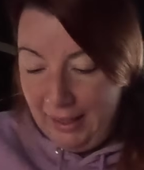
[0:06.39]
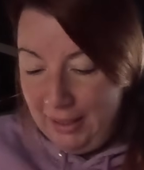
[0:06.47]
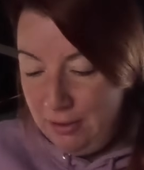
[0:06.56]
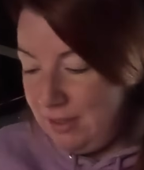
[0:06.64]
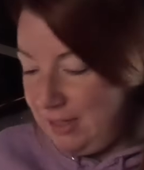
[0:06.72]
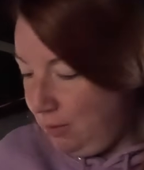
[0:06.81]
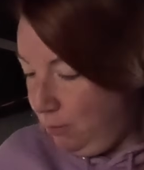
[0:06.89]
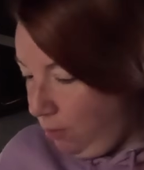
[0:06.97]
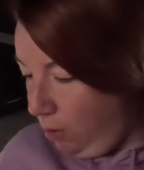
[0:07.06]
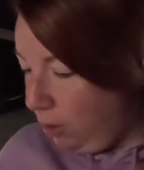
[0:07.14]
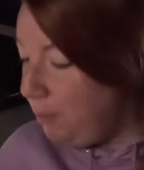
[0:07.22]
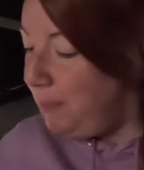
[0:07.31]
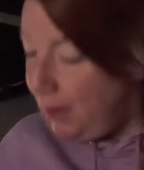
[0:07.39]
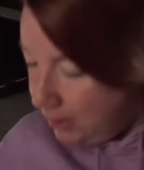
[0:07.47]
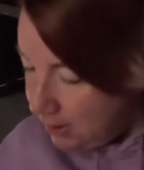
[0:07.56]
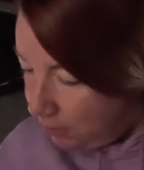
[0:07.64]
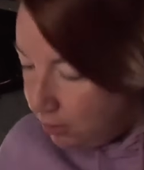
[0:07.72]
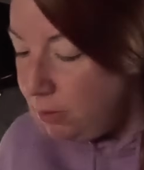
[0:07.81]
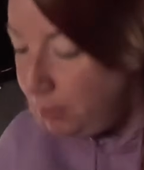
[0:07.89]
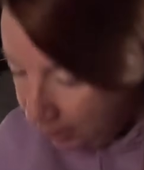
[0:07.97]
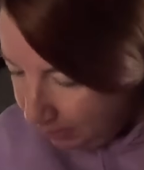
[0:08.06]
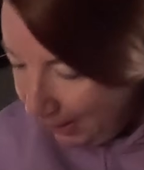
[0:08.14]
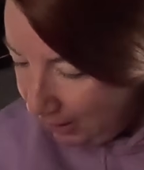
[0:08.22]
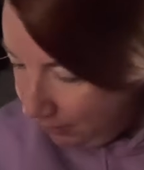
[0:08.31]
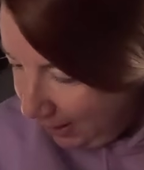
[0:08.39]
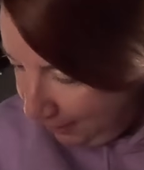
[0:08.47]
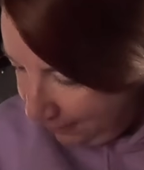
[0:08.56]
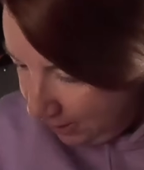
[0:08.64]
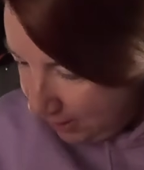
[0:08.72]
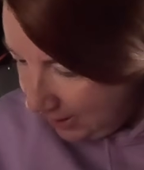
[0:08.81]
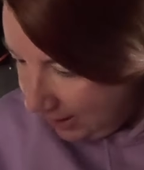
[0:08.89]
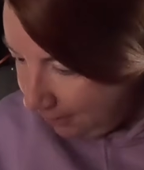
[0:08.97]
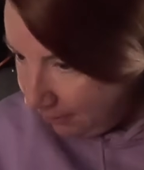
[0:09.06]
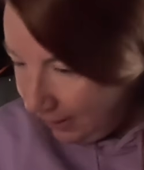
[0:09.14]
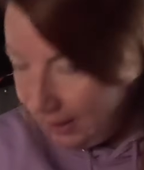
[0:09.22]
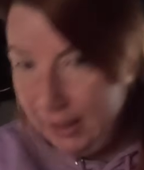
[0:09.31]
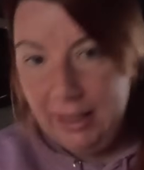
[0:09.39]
He does need a walk, but we're going to put the bed away first, aren't we?